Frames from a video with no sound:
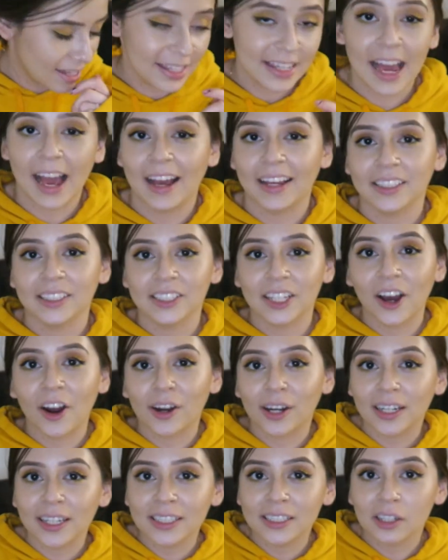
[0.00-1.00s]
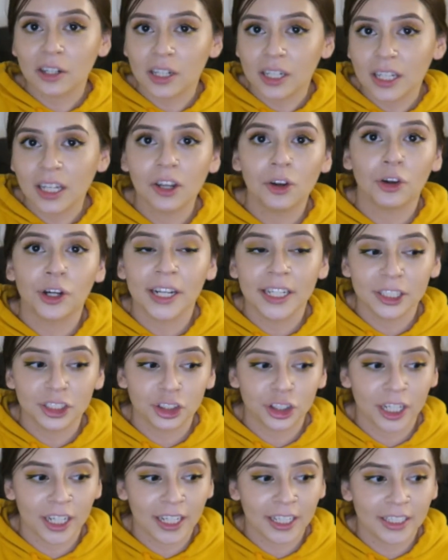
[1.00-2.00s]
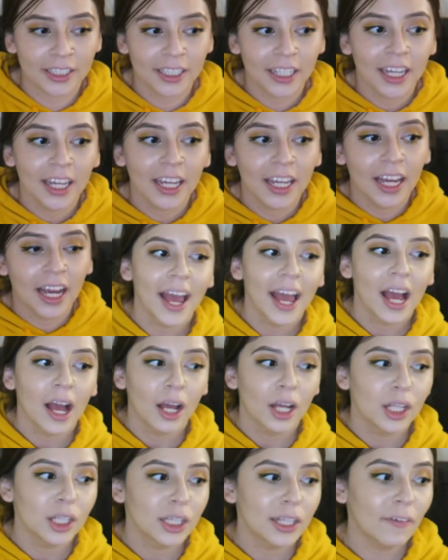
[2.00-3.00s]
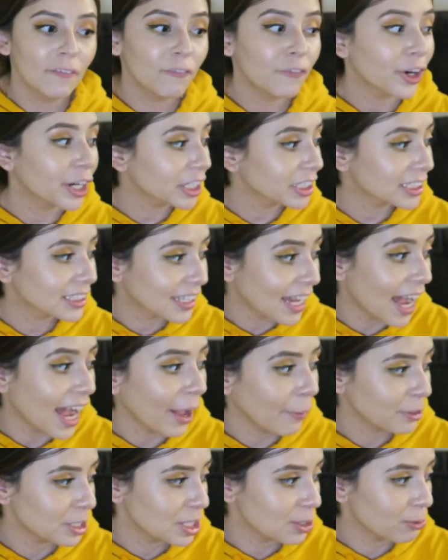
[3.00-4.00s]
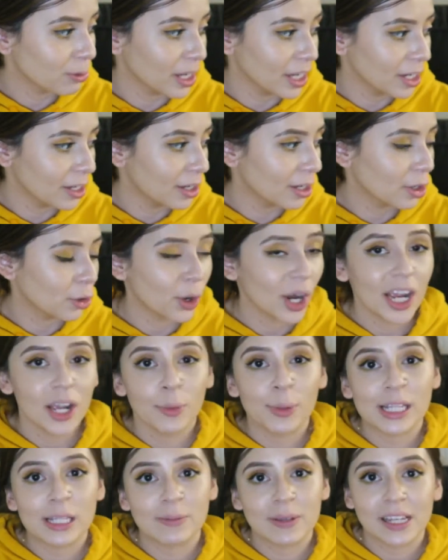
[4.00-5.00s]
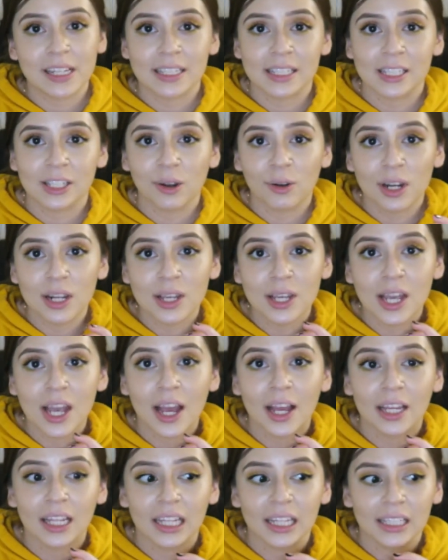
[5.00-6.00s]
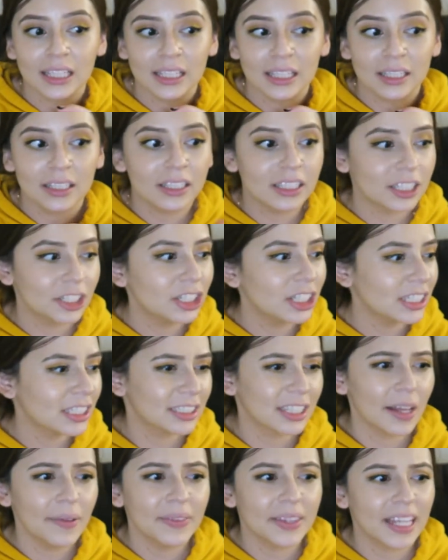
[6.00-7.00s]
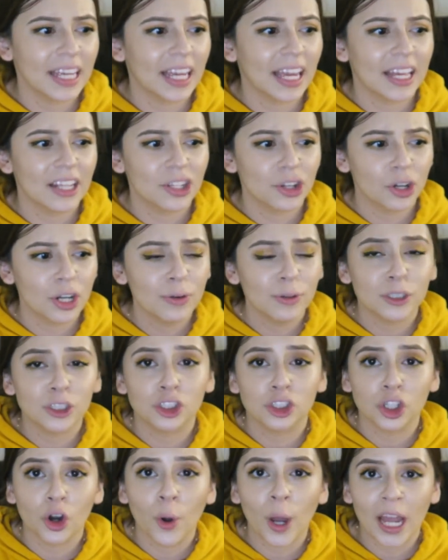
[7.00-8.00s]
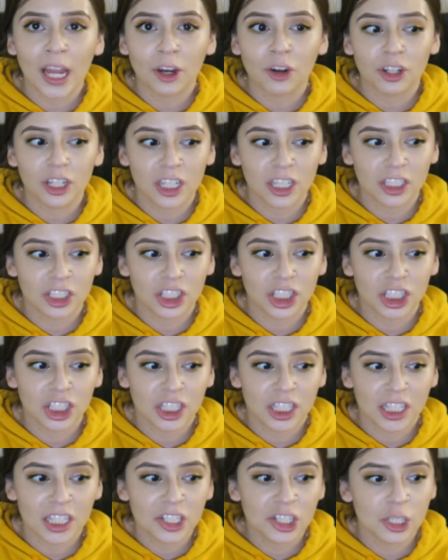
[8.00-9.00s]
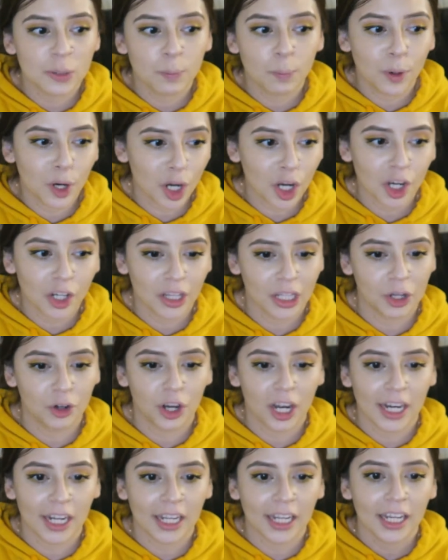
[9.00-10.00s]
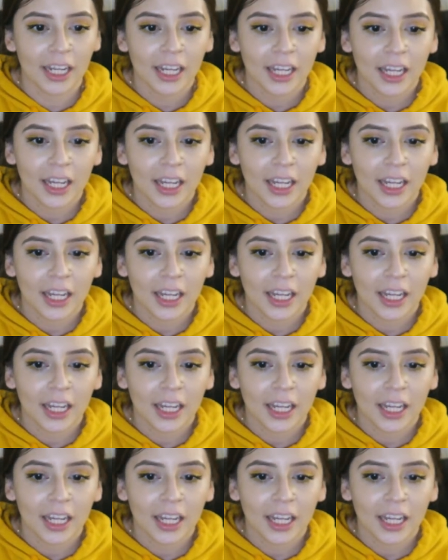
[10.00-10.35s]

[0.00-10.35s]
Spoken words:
Yeah, Harley's already crate trained. The first time she went in her crate was because she did something and Tony was so angry and he just put her in the crate.